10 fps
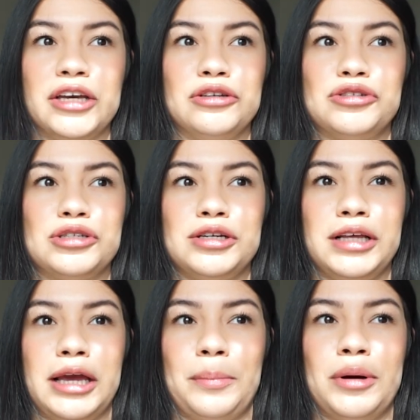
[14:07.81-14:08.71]
used to
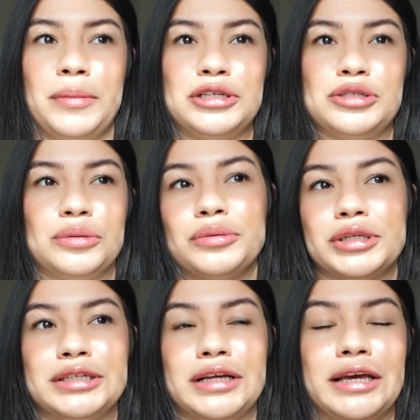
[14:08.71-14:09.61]
like put my
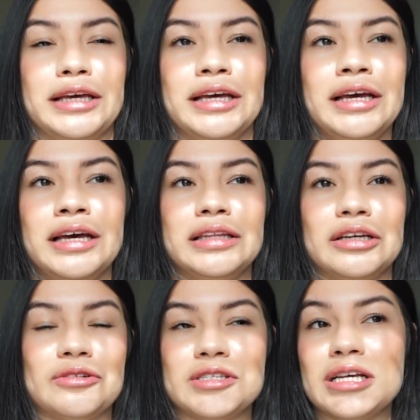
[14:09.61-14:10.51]
jewelry like in
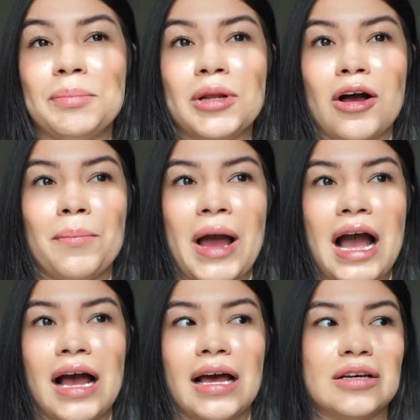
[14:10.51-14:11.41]
little Ziploc
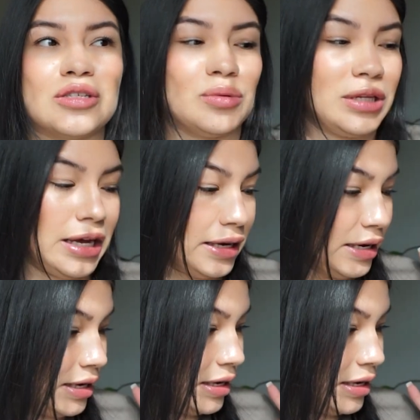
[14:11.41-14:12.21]
bags, or like